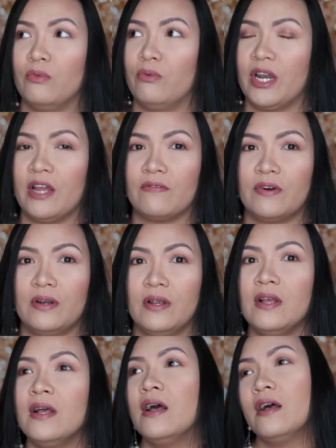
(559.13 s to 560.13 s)
whenever,
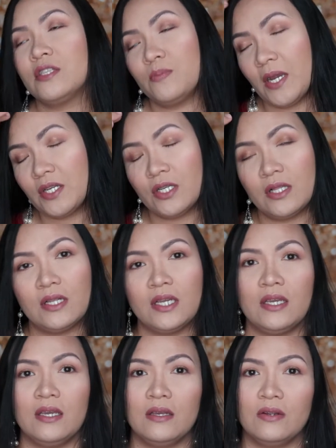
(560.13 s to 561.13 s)

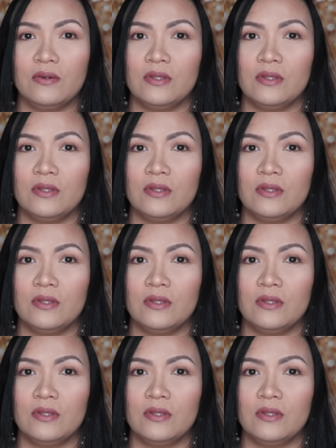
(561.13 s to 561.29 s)
especially